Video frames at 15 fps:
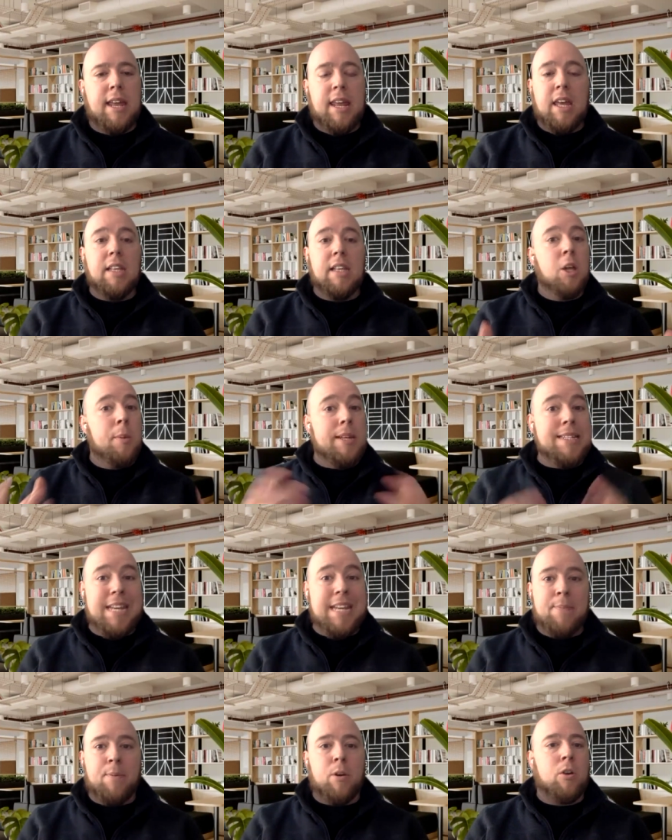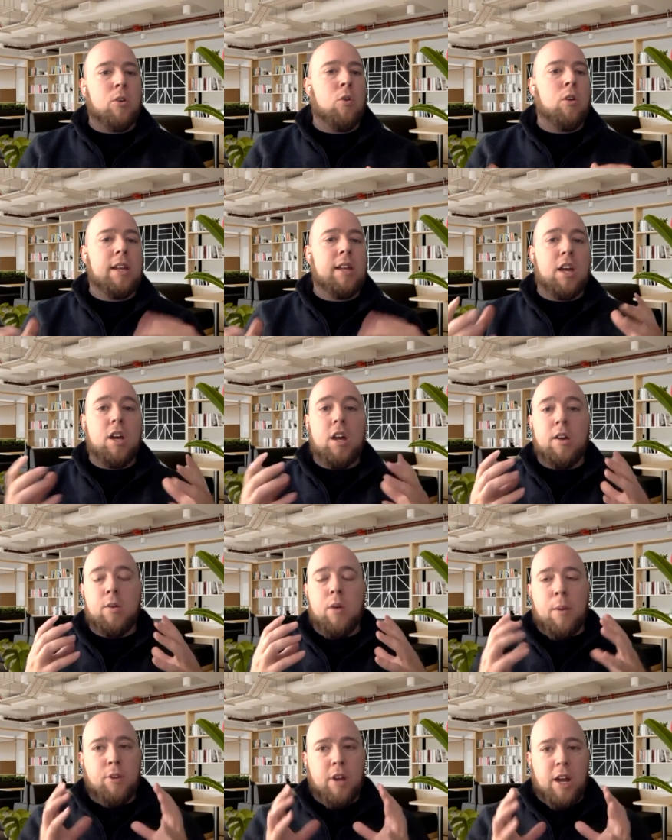getting a little bit deeper, or like
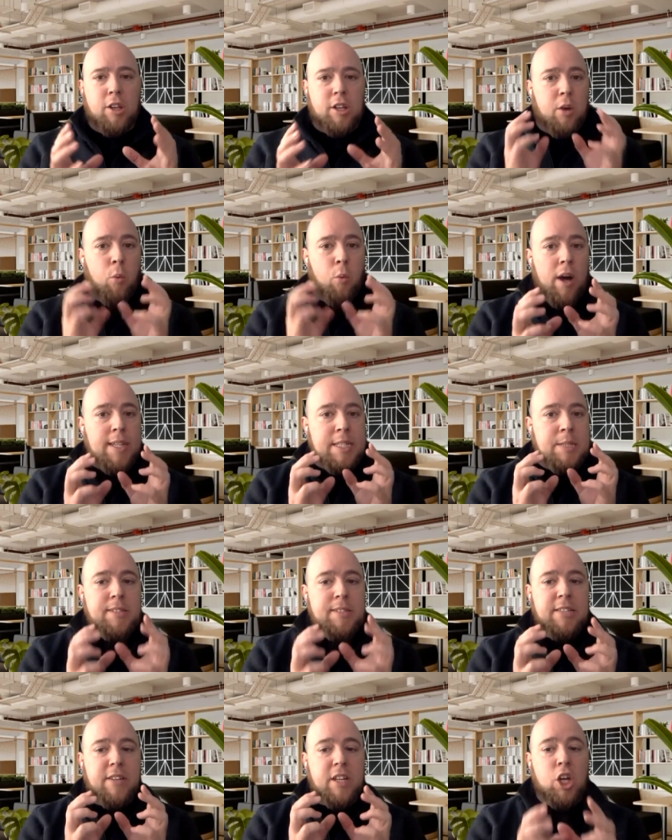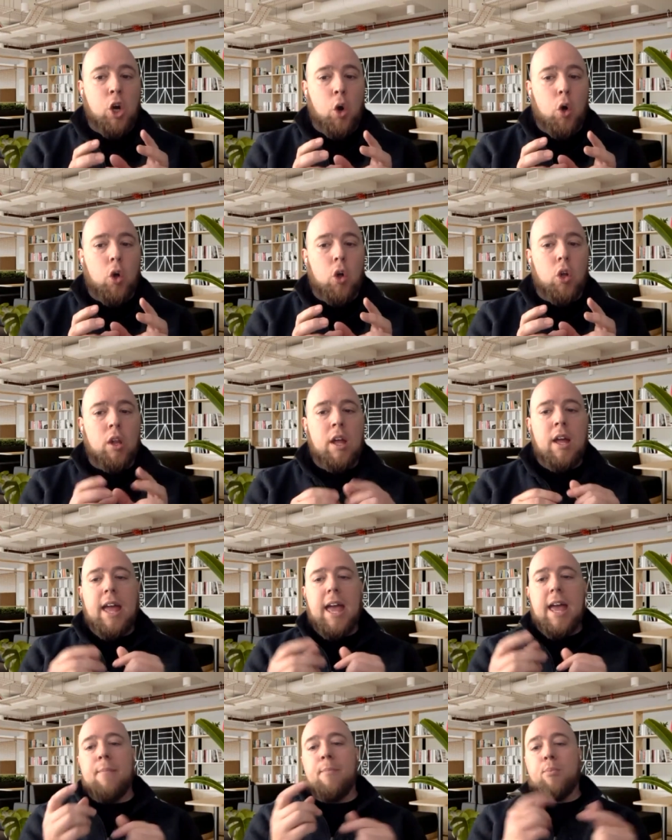I'm trying to look at one specific goal
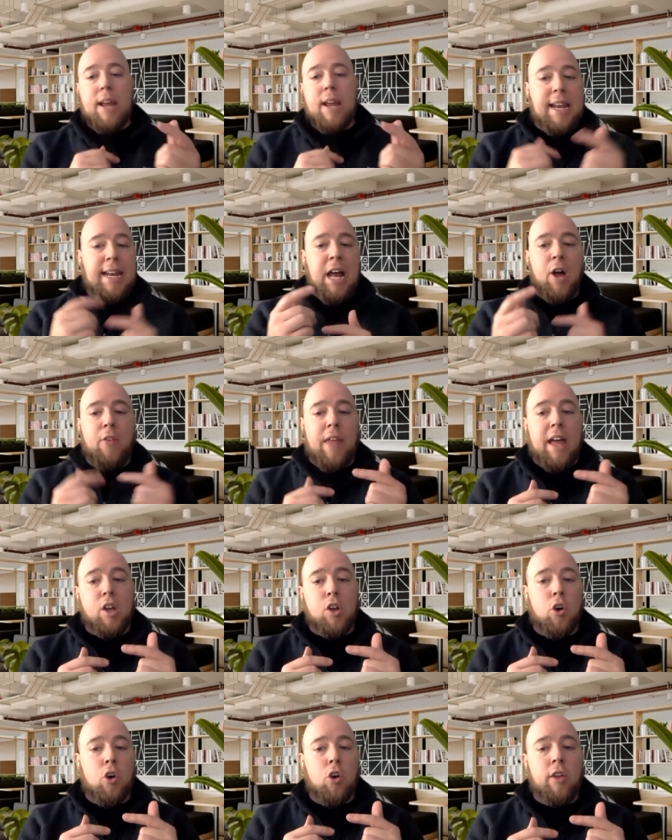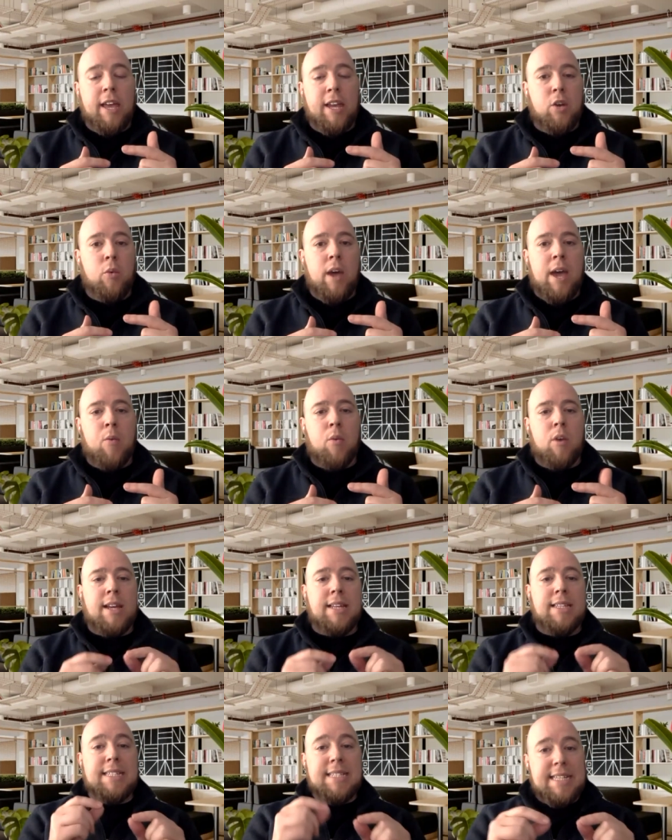and breaking out that goal in a way
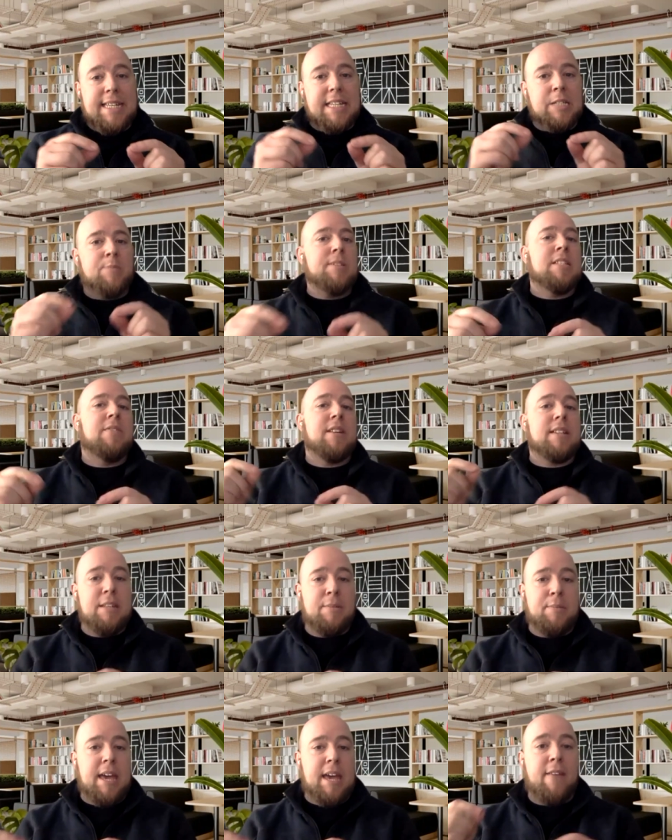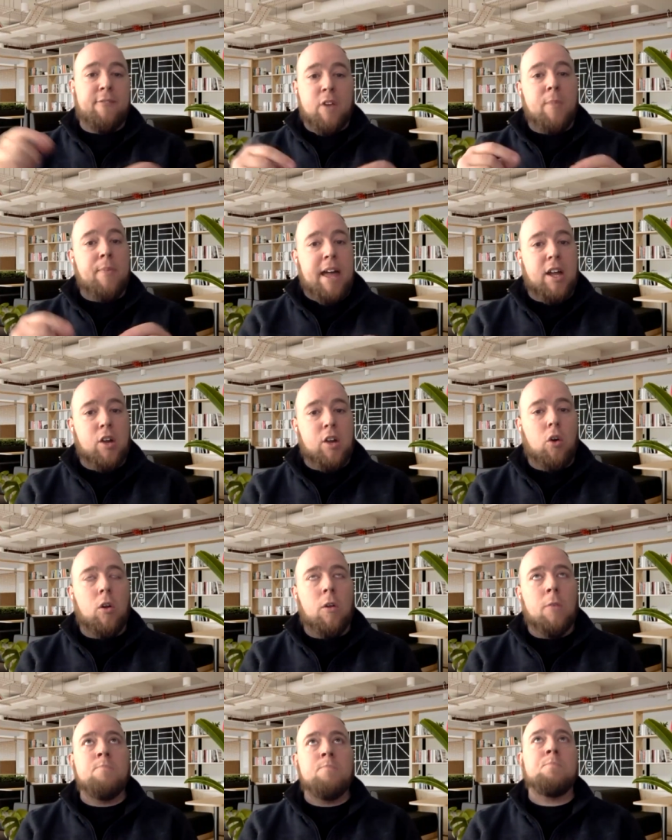where I can see a specific CPA from that
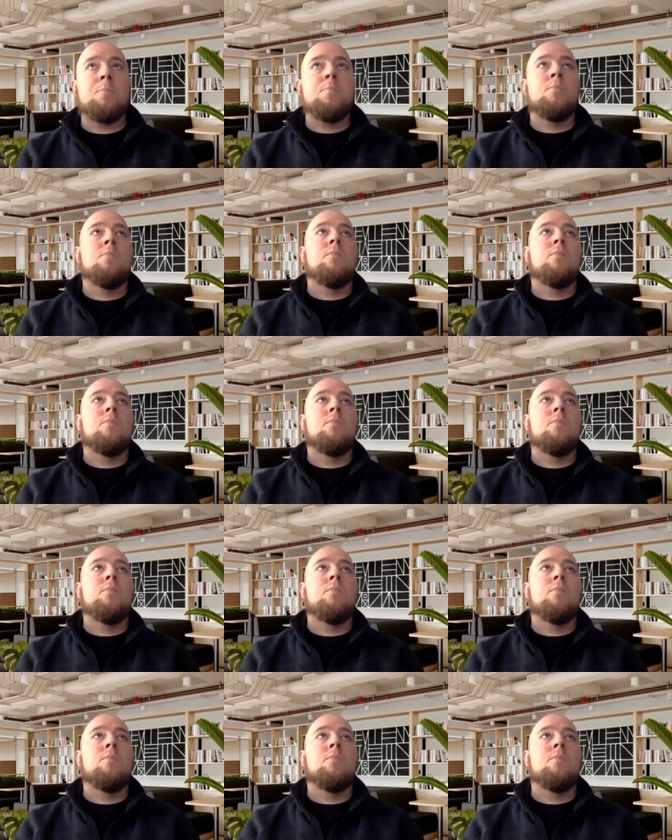goal.